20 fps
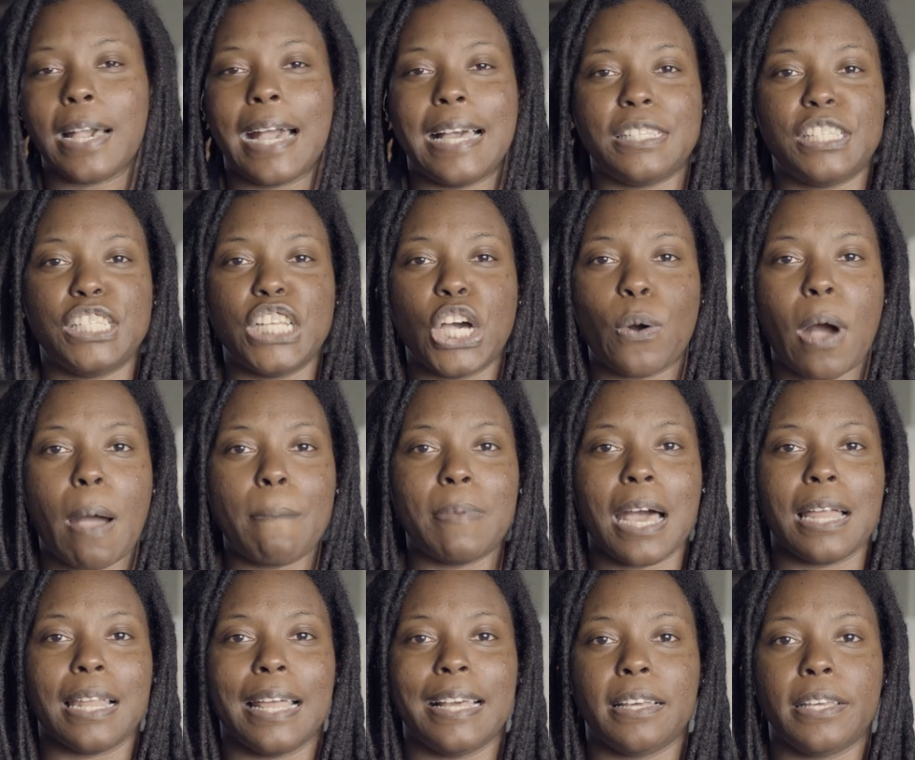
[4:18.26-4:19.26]
guys know I'm
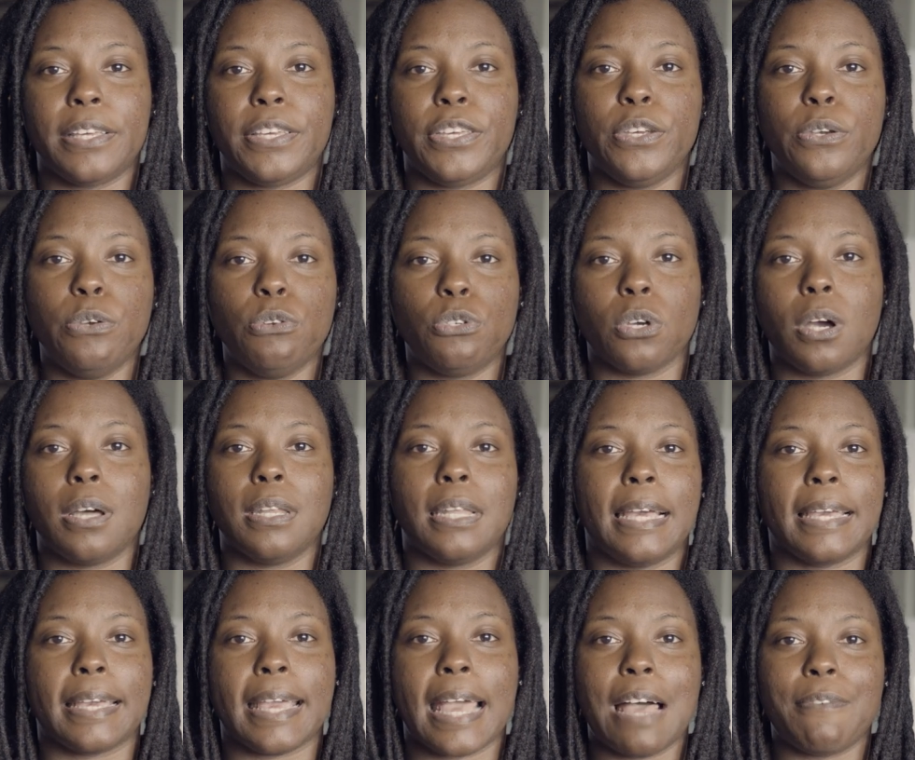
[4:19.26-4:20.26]
not like huge on
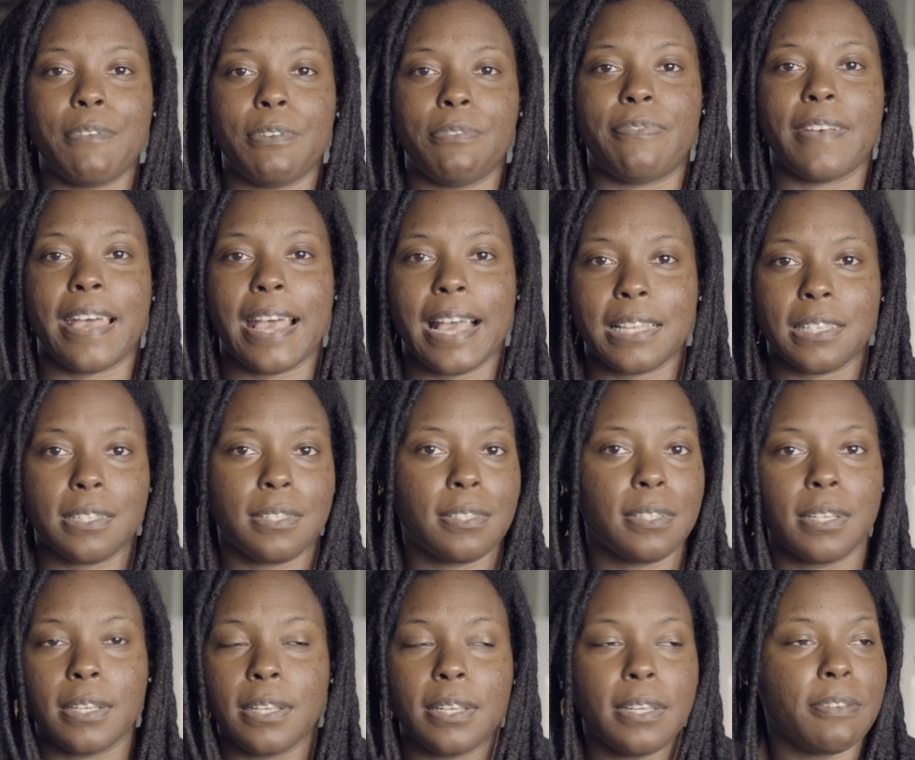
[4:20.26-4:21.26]
like having fast
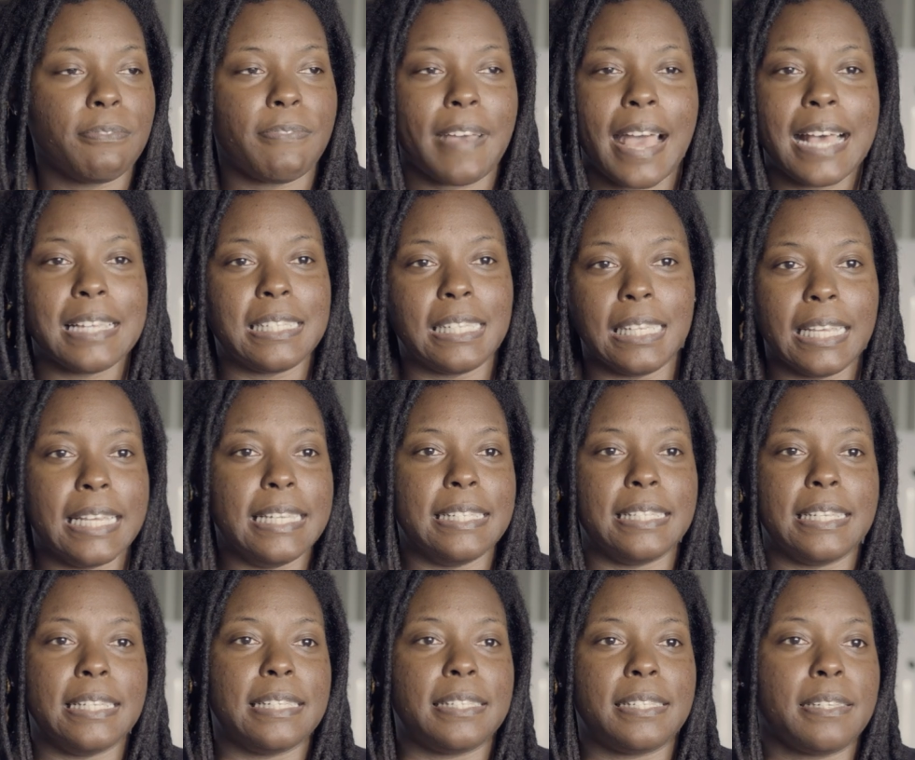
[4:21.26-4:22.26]

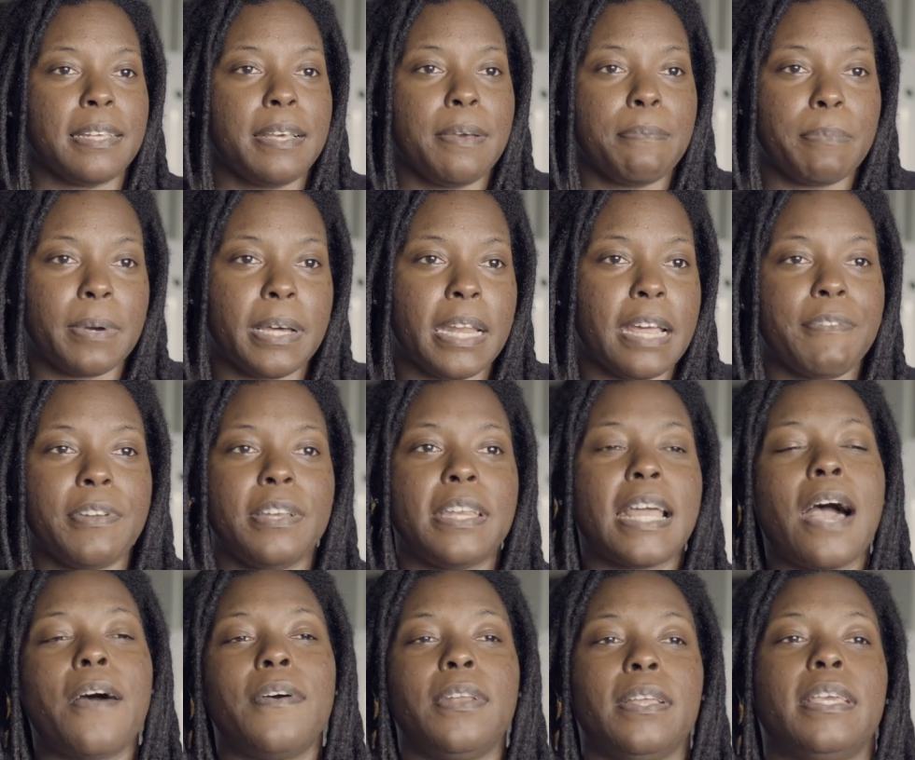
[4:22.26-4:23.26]
lenses, but every
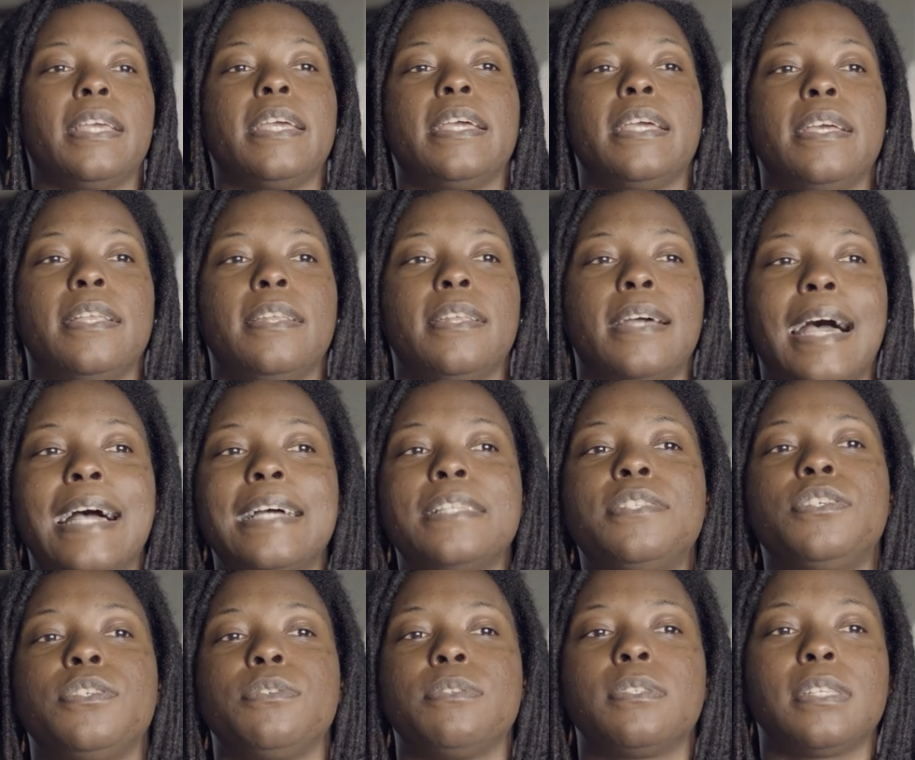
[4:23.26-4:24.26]
now and again, I
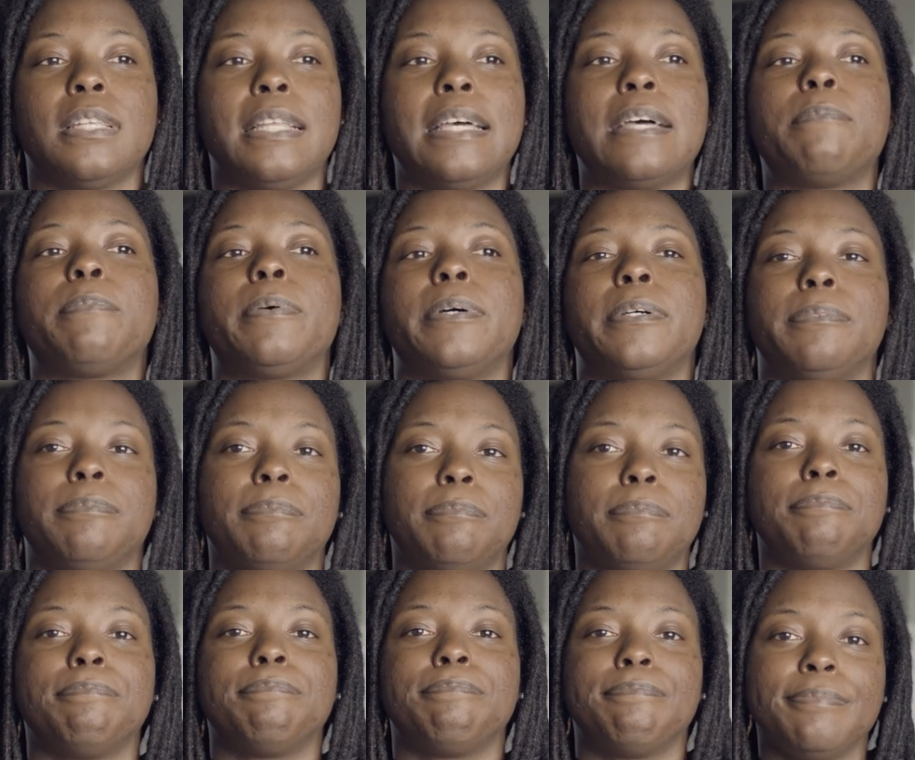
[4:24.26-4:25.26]
too slip
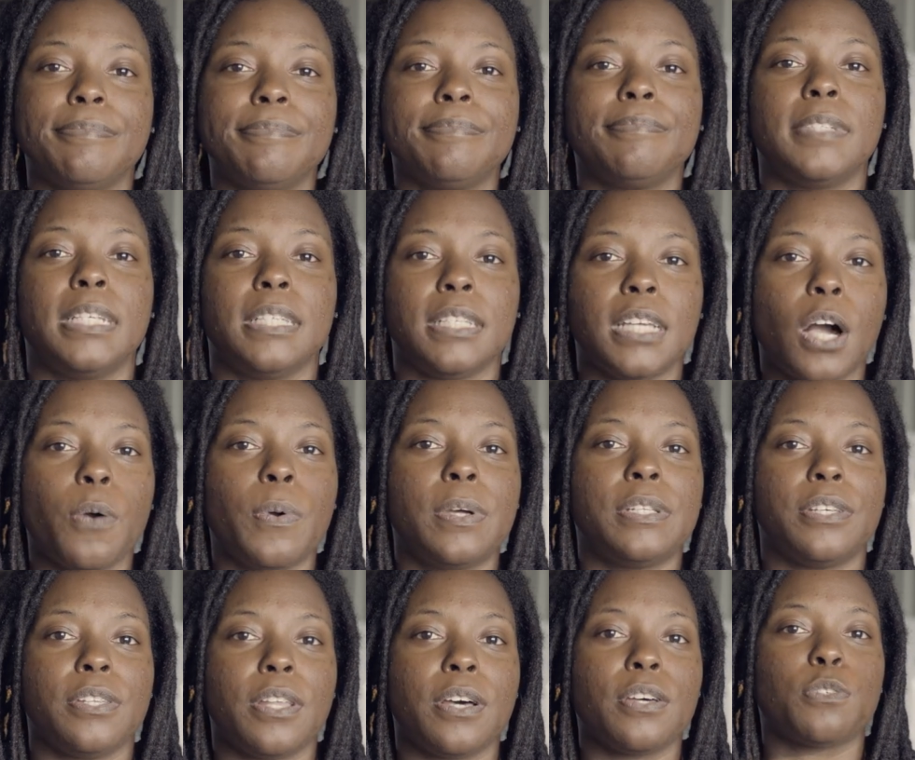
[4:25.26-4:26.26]
and go
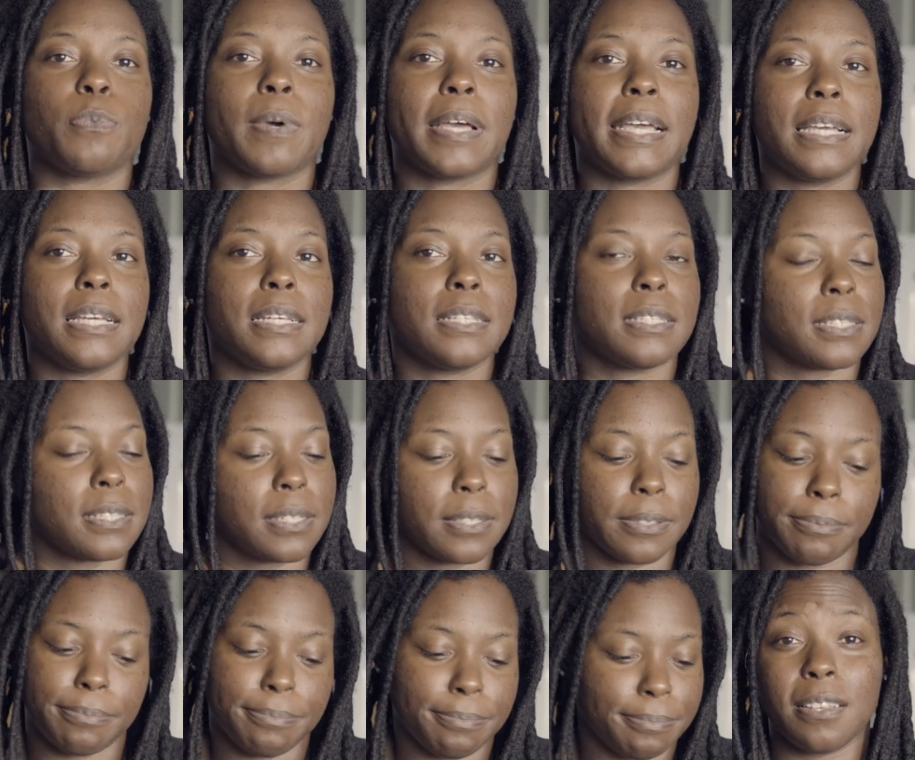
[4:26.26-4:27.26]
into those ways.
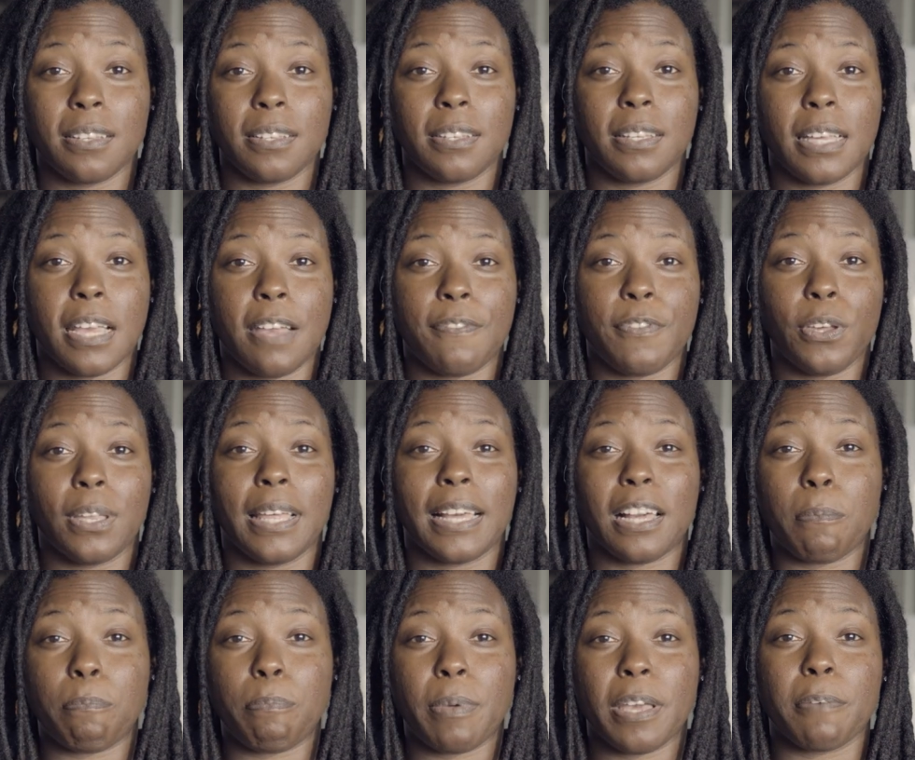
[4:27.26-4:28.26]
If you're like
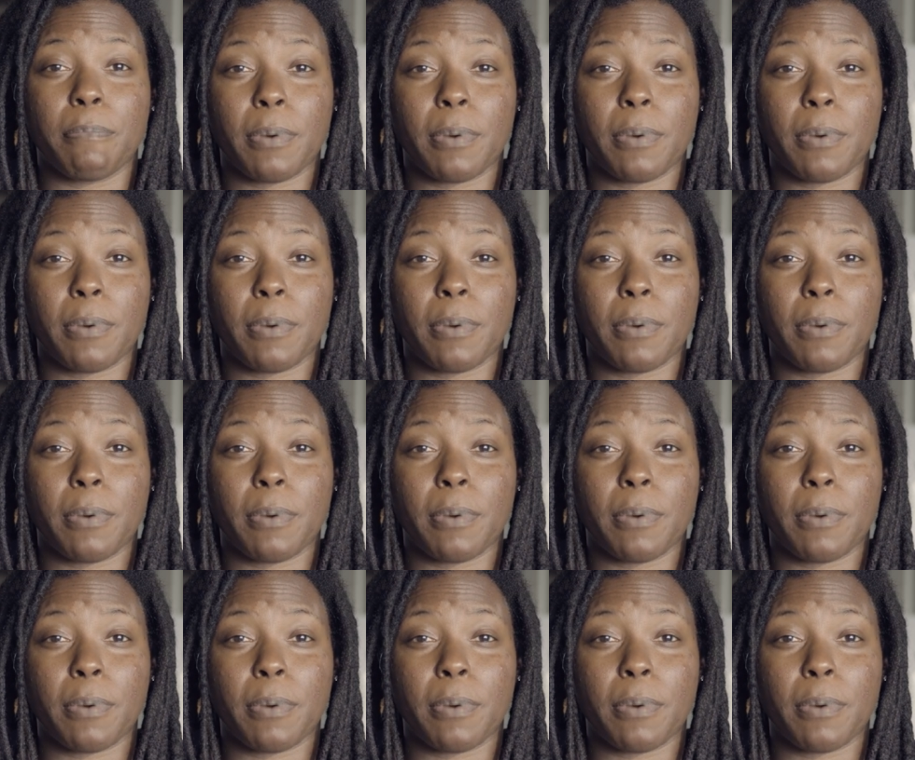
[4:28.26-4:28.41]
a big